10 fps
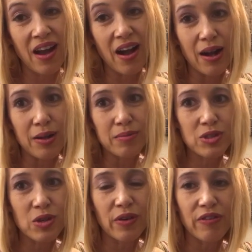
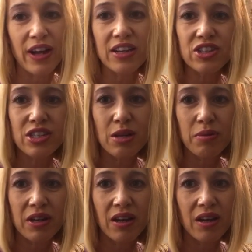So if I can just
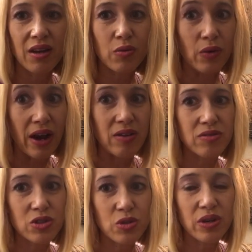keep it
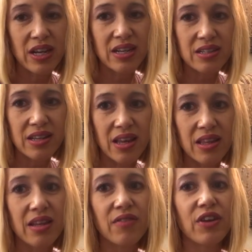around 2 days, and
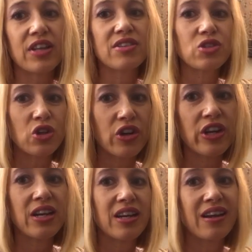then if I can start
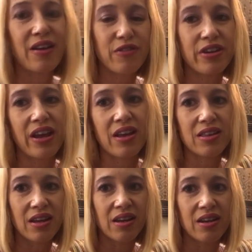hitting it every day,
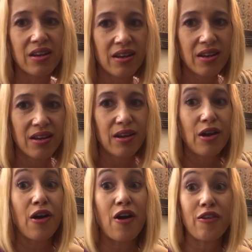then
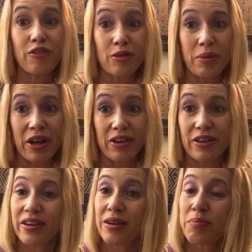I'll feel
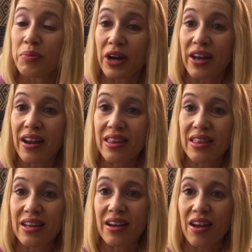better. But I
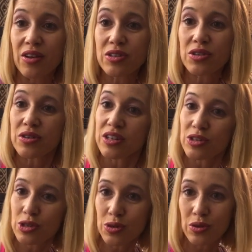think I also
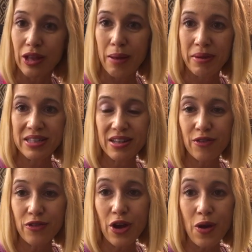need to let
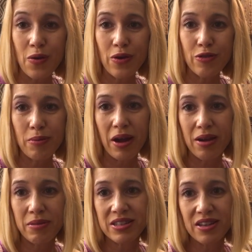myself know and
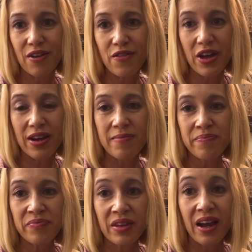remind myself that
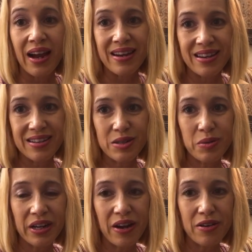I need to
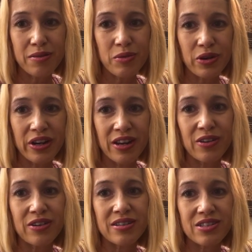work out in the morning
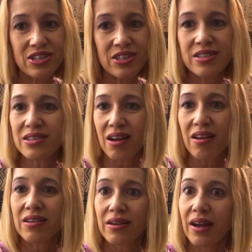or it's just
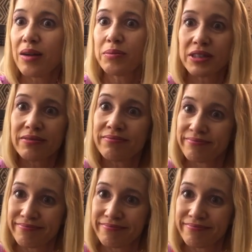not going to happen.